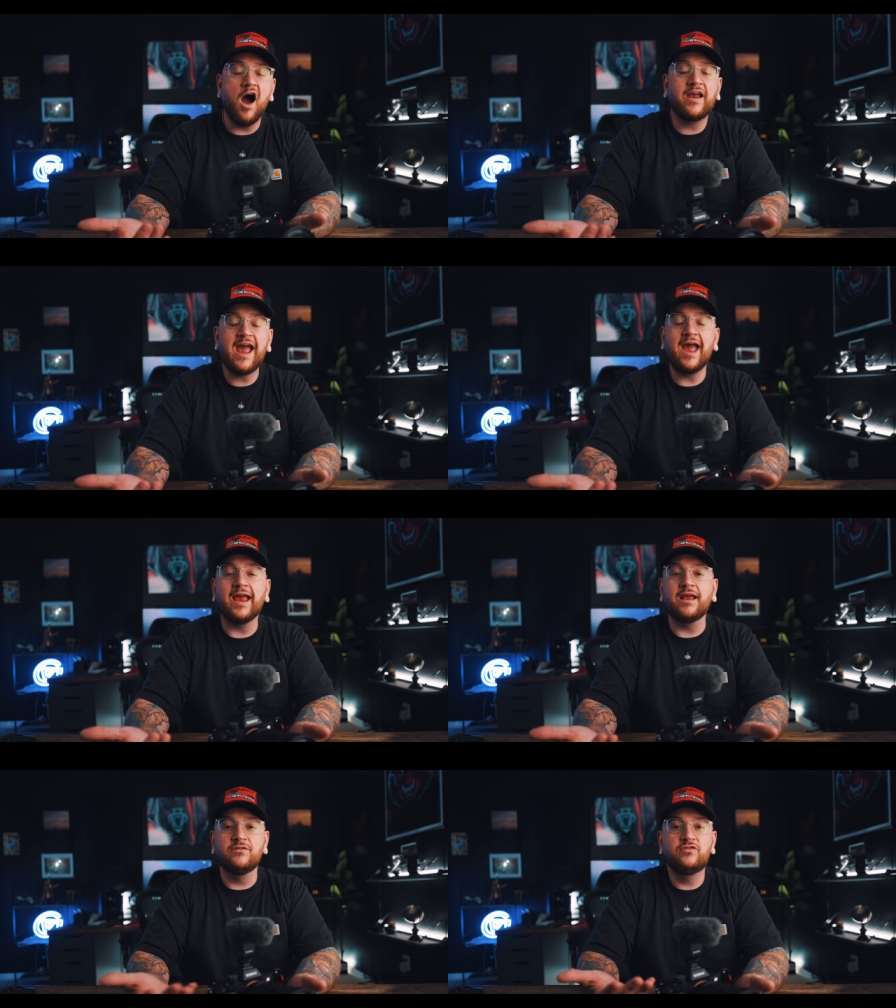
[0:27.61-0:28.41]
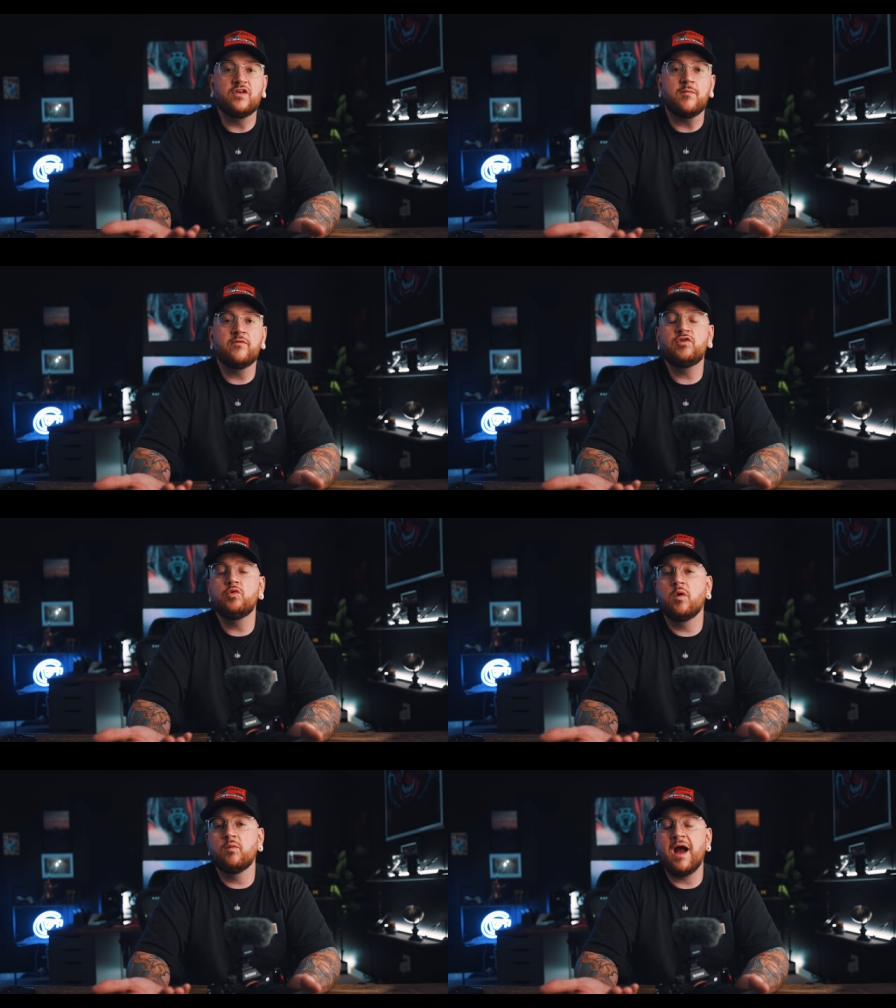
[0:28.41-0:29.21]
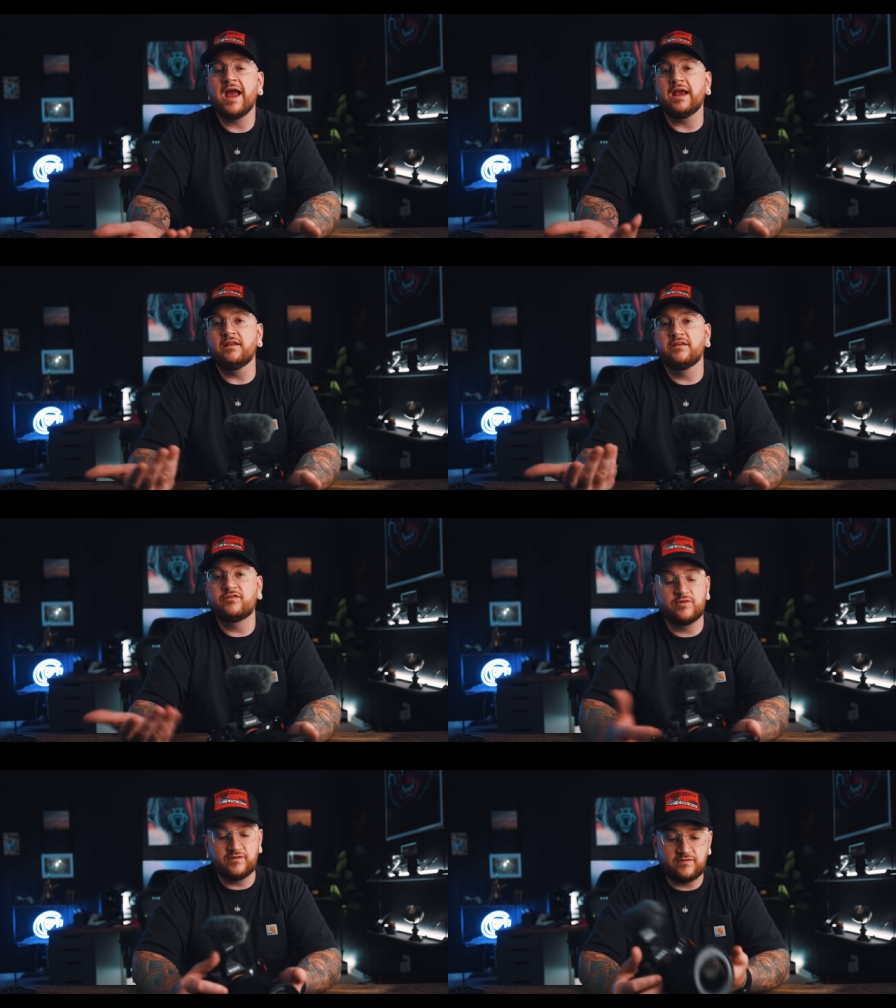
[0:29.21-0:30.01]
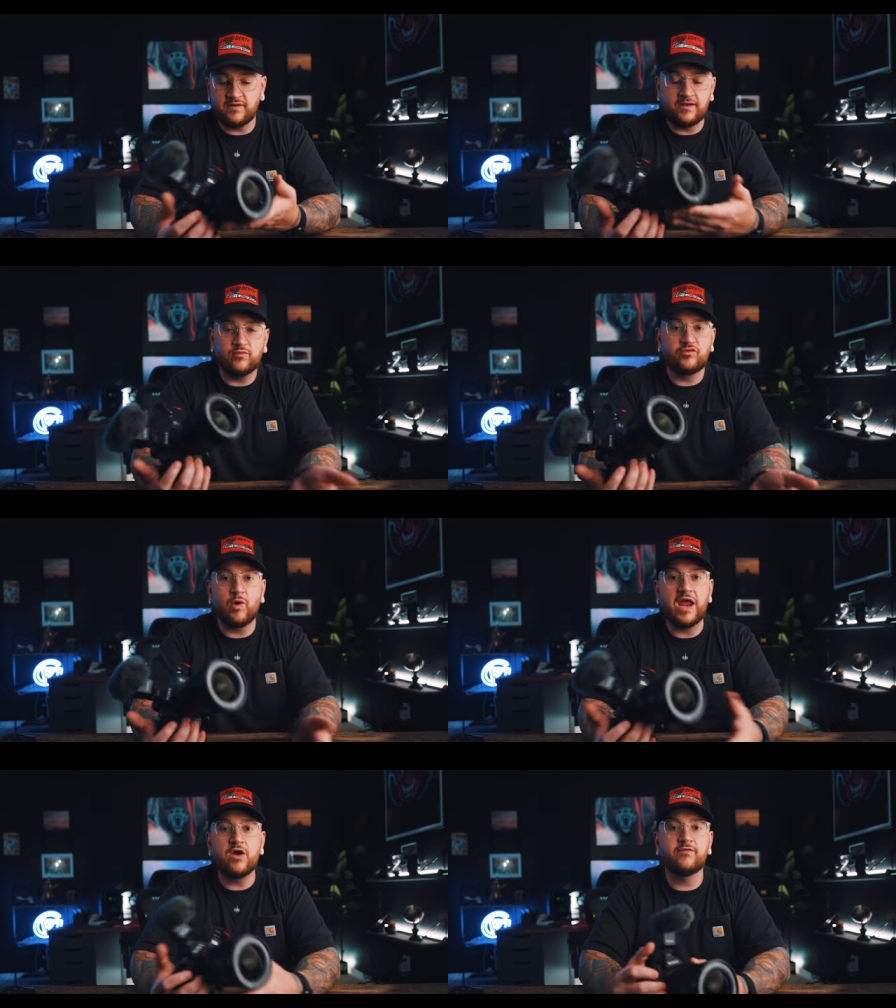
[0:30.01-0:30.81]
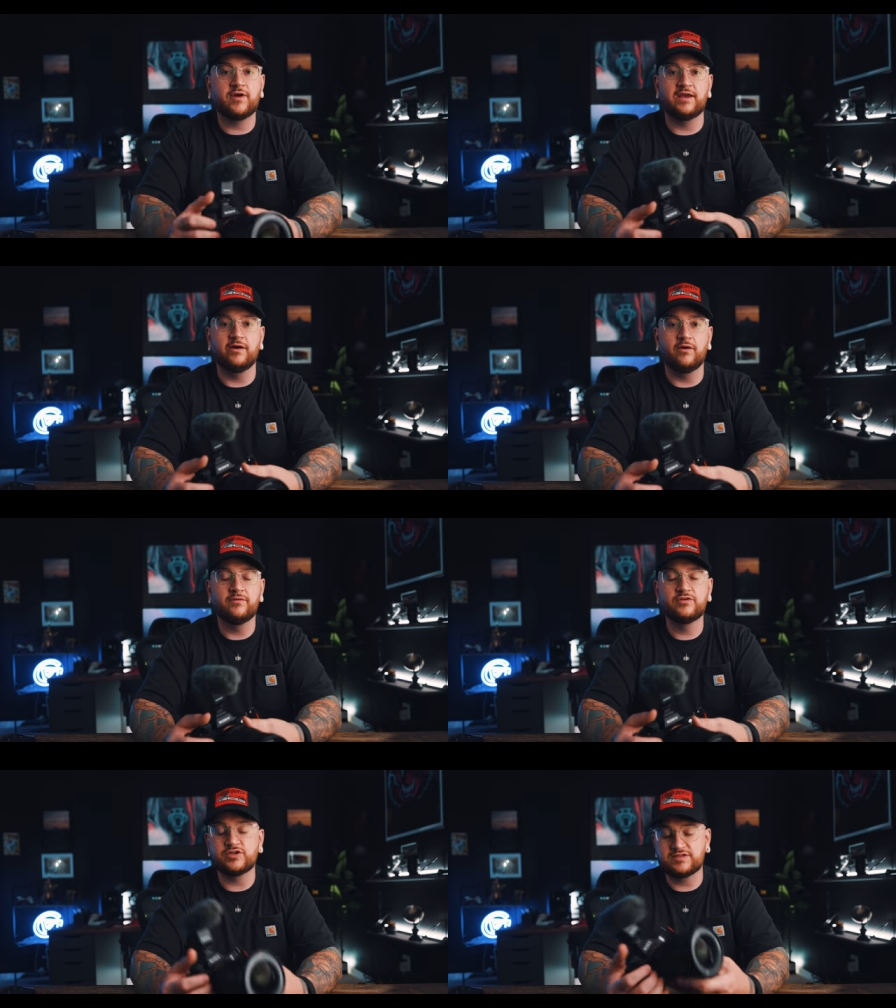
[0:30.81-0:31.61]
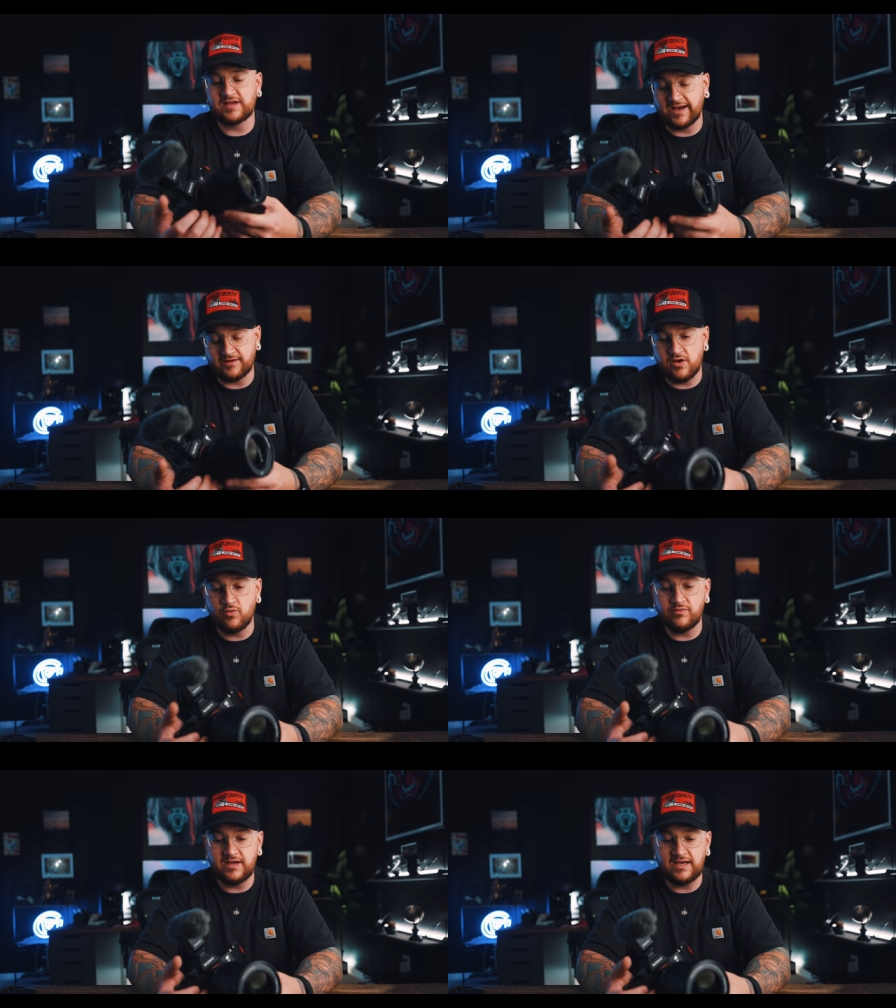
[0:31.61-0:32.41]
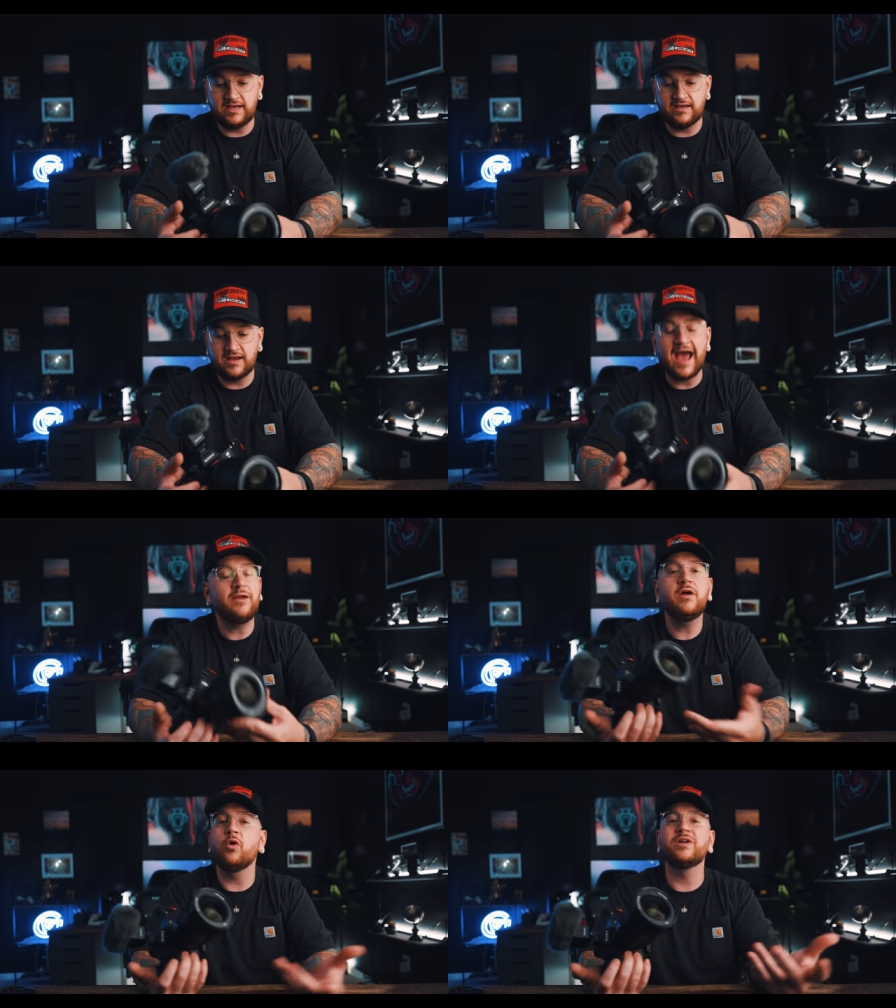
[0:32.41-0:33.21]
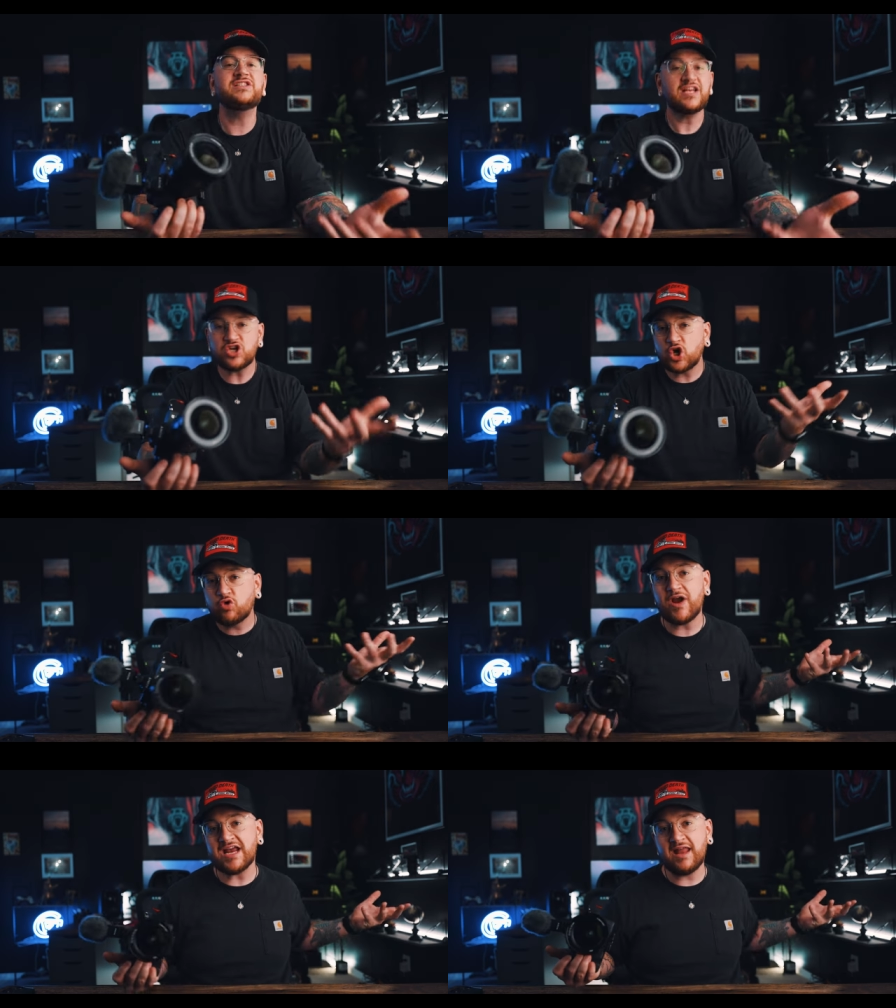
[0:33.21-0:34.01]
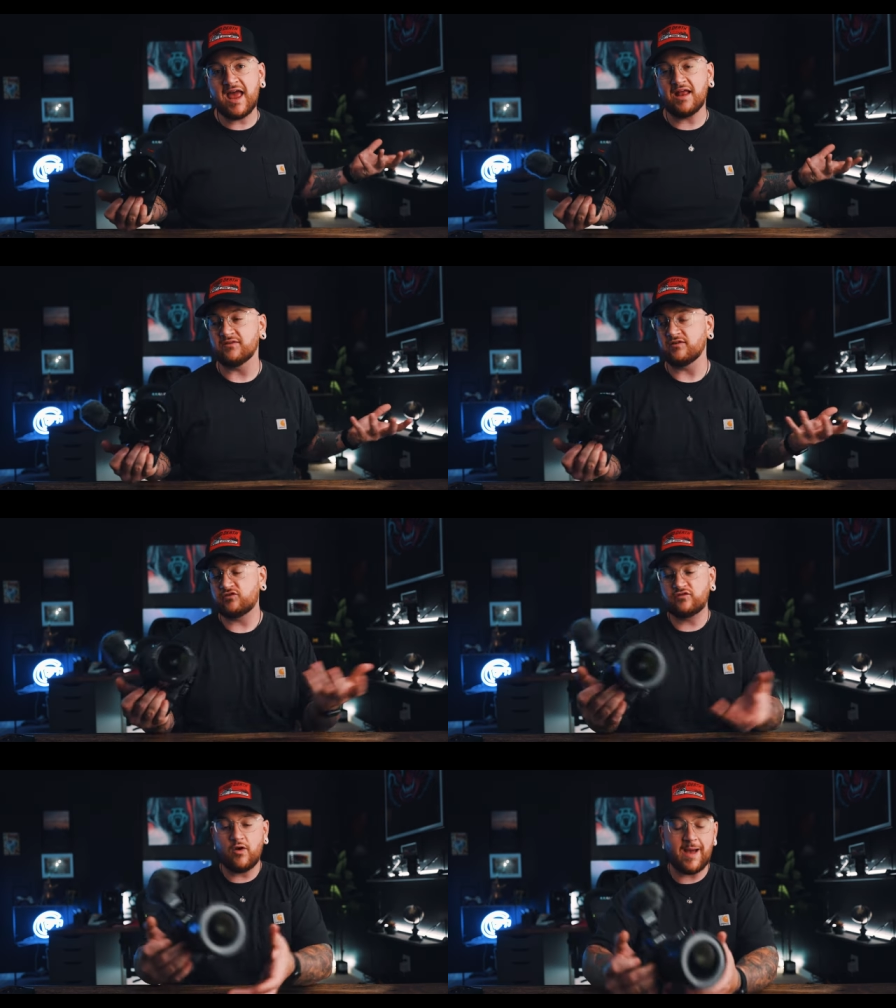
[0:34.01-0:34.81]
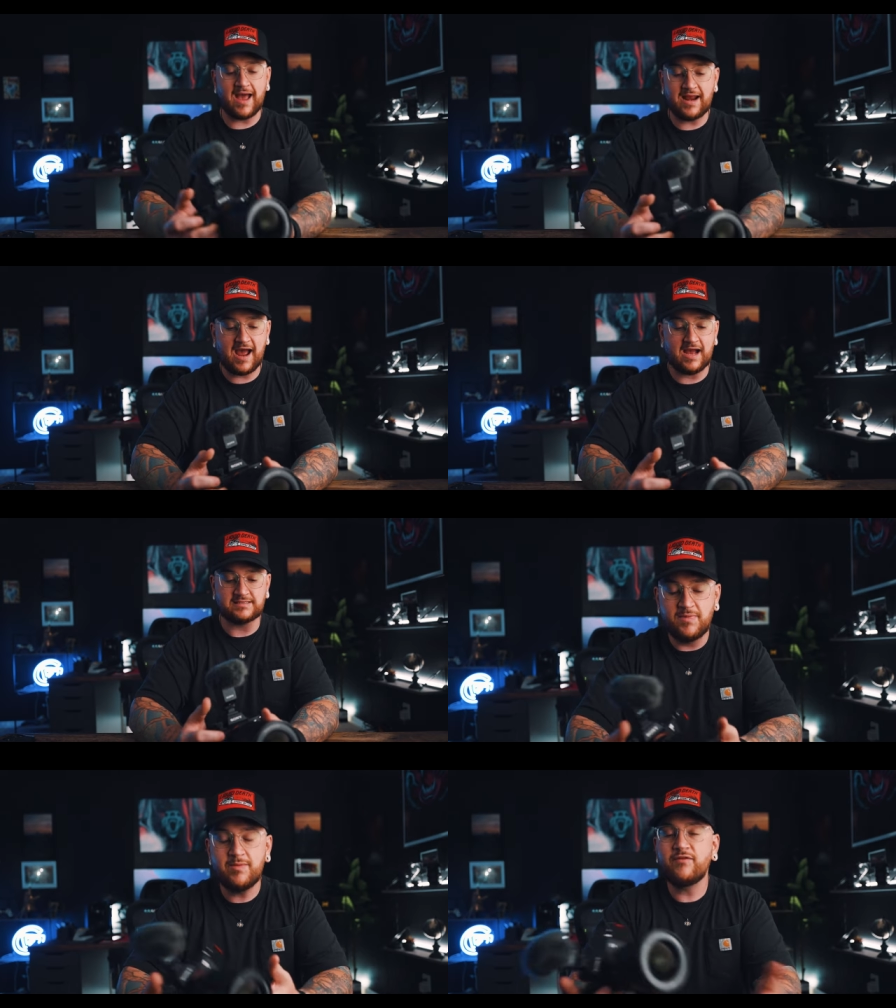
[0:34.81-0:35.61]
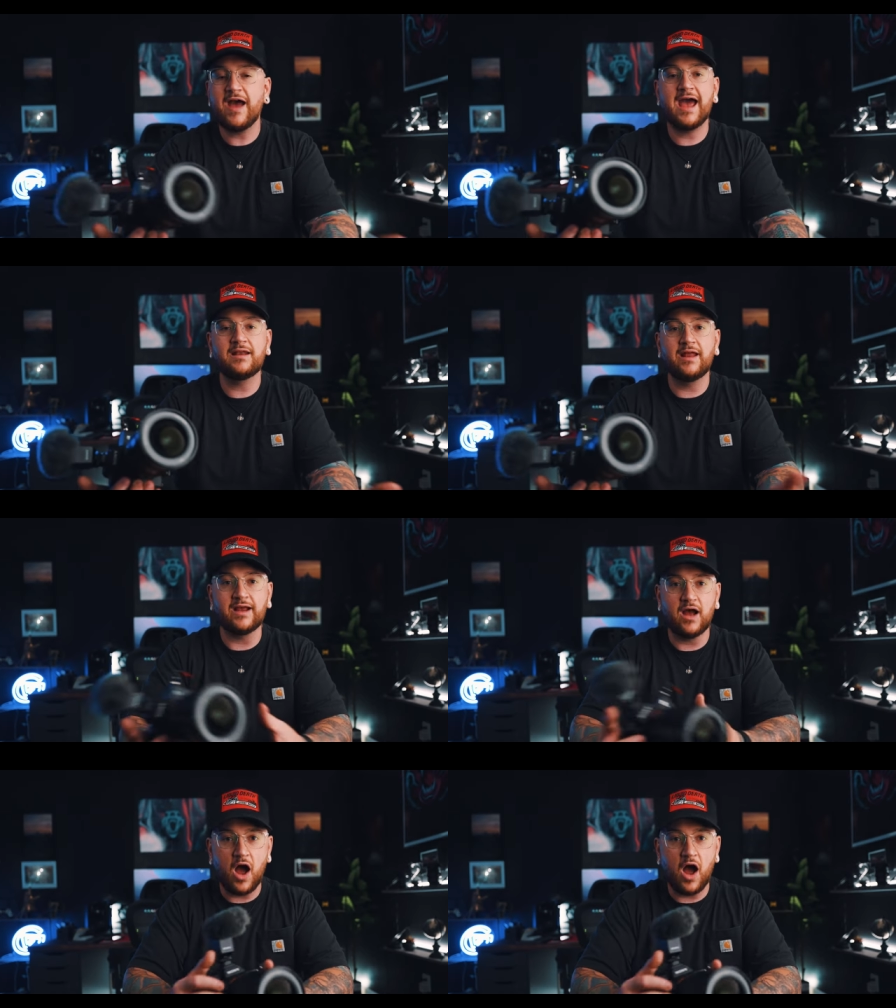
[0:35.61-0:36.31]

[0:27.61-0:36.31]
Okay, some of you were right. This was, it was way overkill. There's just like no need. I don't know, it's such a great lens. It's so badass. Maybe if I had like